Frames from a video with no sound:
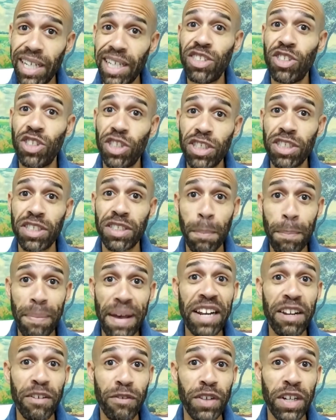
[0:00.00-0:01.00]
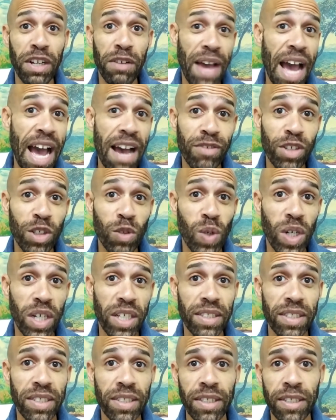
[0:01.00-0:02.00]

It's just a benefit of having one.